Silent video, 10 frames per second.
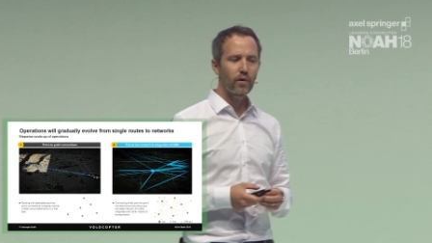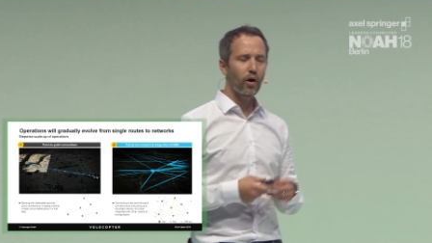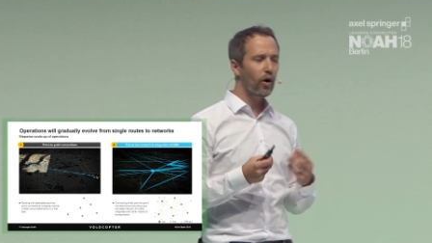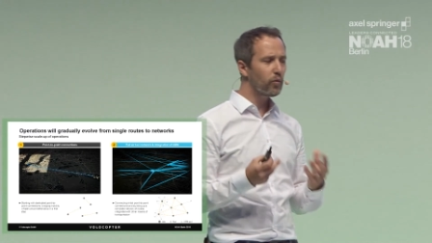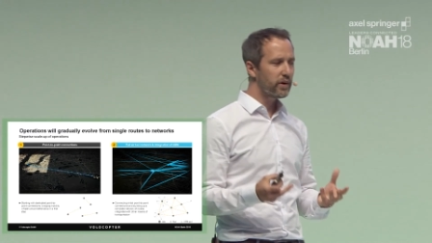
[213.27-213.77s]

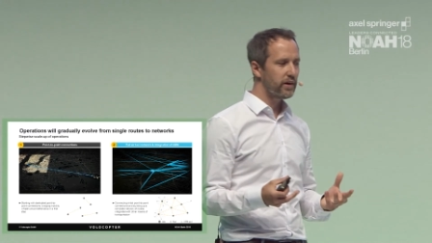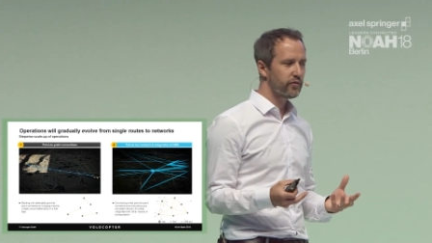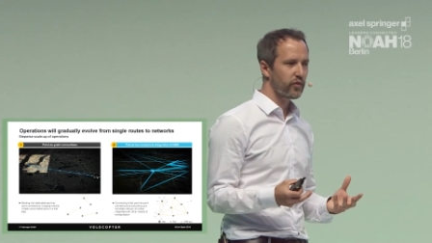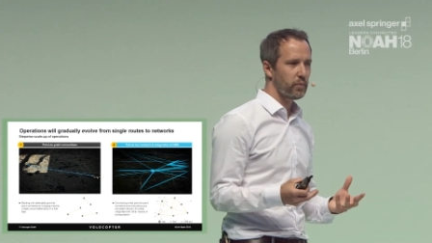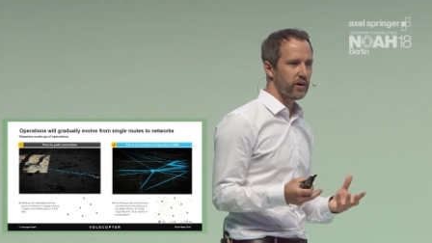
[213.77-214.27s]
All we need
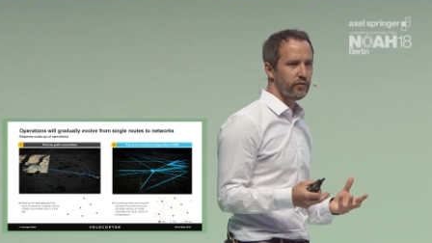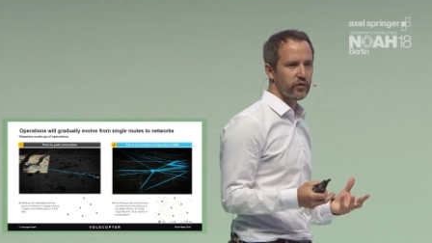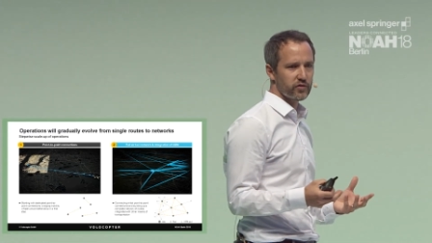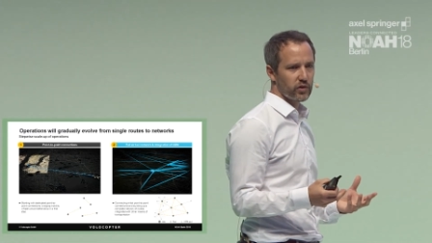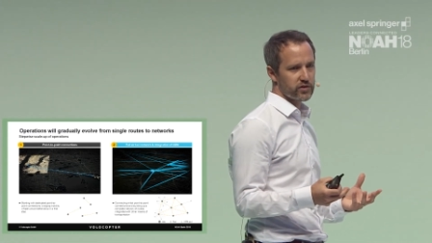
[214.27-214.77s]
from an
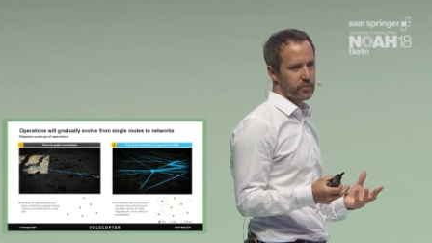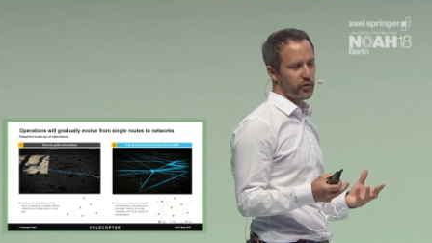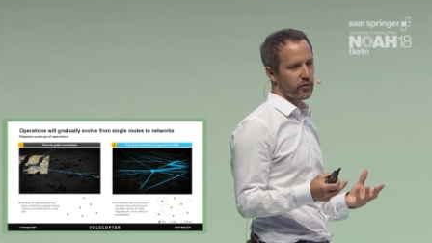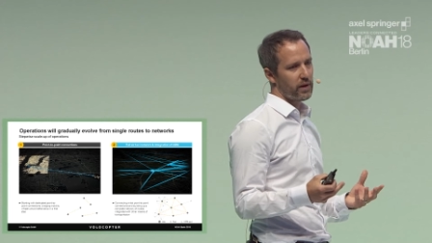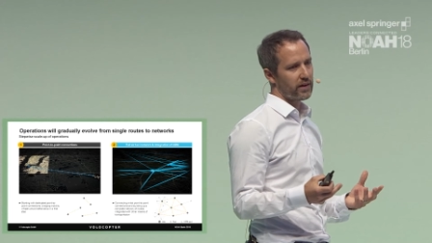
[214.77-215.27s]
infrastructure
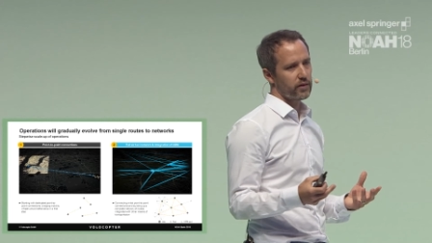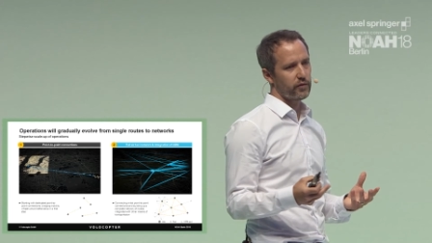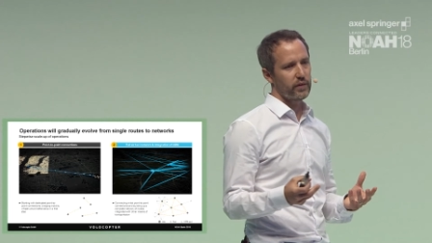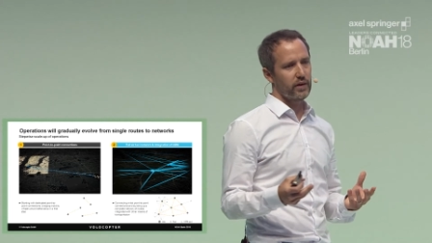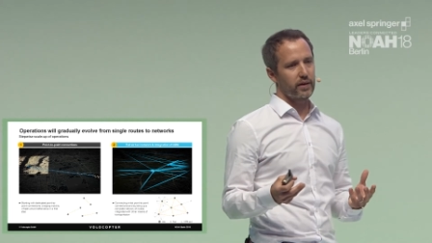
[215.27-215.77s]
perspective